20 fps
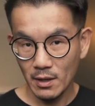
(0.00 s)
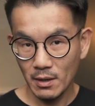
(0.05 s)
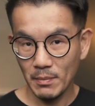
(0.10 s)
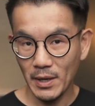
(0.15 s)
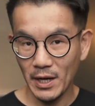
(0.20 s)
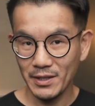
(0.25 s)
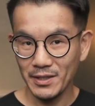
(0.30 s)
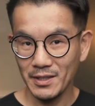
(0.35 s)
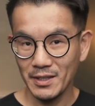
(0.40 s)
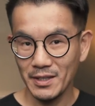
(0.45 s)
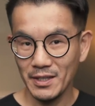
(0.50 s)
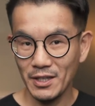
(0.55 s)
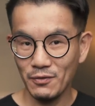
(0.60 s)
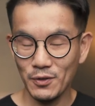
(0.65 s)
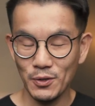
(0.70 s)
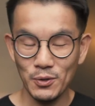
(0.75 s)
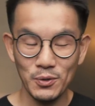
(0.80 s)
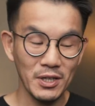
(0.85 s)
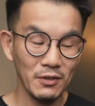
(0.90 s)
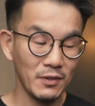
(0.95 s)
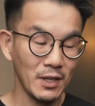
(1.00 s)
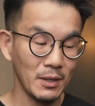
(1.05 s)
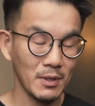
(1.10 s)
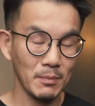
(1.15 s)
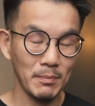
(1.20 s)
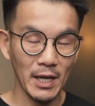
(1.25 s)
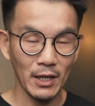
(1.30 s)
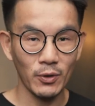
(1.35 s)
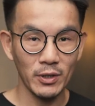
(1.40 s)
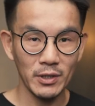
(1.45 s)
But if you give them the
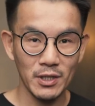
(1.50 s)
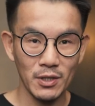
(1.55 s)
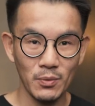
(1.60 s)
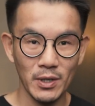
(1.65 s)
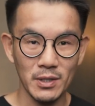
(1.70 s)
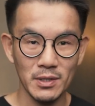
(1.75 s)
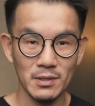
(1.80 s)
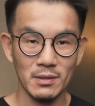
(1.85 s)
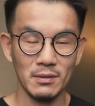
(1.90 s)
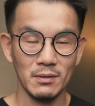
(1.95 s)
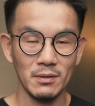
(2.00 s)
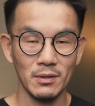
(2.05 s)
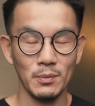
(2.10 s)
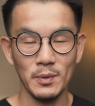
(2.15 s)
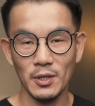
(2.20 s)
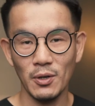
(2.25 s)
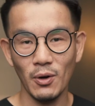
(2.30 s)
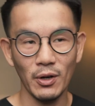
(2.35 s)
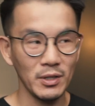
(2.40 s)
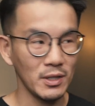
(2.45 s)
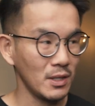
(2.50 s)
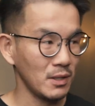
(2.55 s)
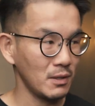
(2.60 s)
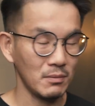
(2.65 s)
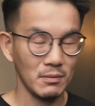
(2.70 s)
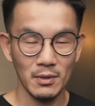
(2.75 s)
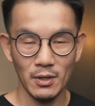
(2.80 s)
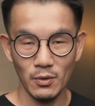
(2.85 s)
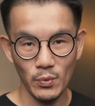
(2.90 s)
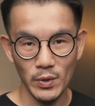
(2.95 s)
bad quality ones, it'll be gone in
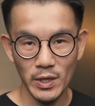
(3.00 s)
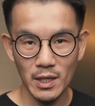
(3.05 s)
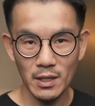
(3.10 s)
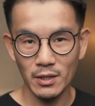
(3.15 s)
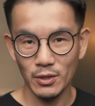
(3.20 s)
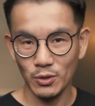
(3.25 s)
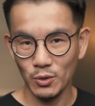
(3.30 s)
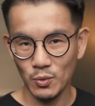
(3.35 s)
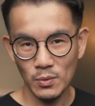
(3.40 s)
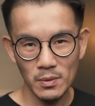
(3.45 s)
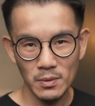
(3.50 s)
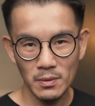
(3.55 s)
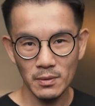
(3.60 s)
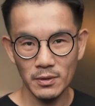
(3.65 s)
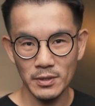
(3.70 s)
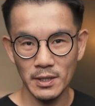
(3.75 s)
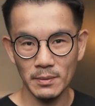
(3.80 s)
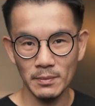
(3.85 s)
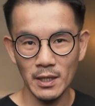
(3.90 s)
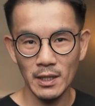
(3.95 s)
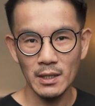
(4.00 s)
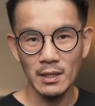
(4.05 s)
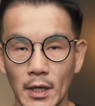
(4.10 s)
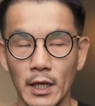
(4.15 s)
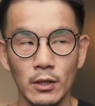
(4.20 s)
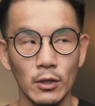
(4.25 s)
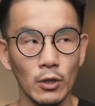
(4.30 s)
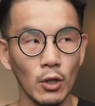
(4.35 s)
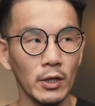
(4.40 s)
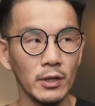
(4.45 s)
a week or 2 or something,
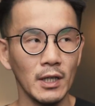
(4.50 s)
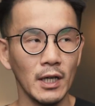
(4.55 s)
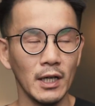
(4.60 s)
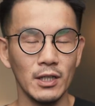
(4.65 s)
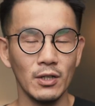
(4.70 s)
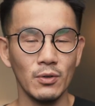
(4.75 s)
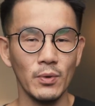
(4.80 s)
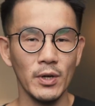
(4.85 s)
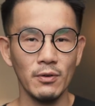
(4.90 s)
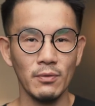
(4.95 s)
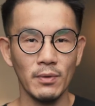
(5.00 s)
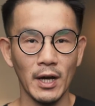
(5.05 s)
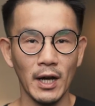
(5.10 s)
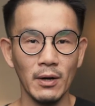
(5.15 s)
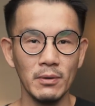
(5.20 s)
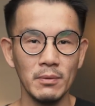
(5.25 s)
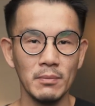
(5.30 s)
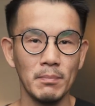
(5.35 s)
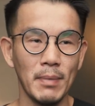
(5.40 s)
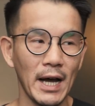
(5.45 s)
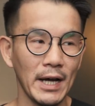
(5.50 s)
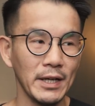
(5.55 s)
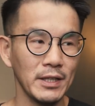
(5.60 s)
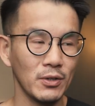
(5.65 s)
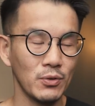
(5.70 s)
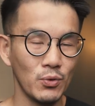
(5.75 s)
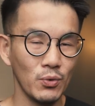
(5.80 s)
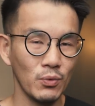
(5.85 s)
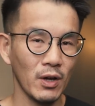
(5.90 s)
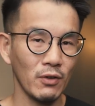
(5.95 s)
and not the other way around. Buy the
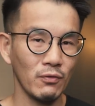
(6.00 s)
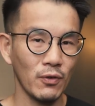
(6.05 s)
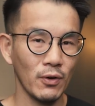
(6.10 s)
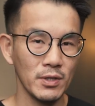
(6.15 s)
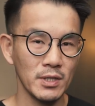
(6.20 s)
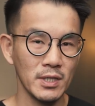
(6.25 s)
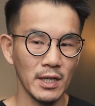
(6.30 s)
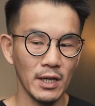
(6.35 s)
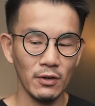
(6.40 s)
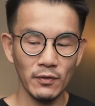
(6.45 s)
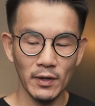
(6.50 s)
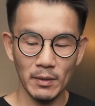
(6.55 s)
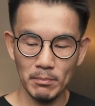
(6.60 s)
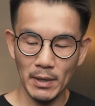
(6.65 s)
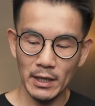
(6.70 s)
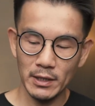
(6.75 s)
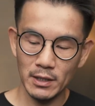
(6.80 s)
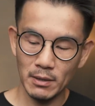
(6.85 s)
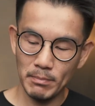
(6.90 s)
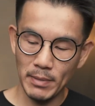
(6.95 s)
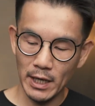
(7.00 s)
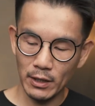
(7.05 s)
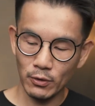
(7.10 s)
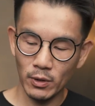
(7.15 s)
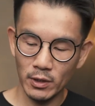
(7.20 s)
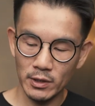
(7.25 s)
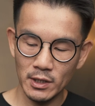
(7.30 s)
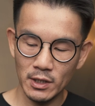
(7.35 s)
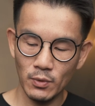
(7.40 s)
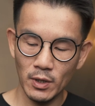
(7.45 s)
good one for yourself and buy the bad
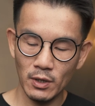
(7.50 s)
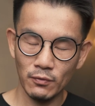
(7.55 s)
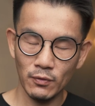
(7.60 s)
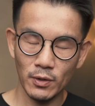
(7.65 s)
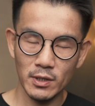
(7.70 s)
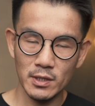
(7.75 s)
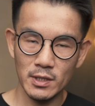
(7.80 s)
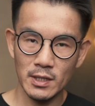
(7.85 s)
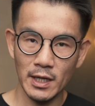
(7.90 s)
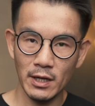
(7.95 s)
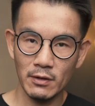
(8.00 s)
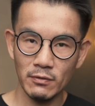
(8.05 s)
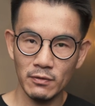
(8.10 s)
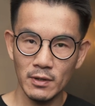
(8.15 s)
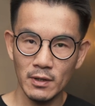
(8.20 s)
quality one for the staff,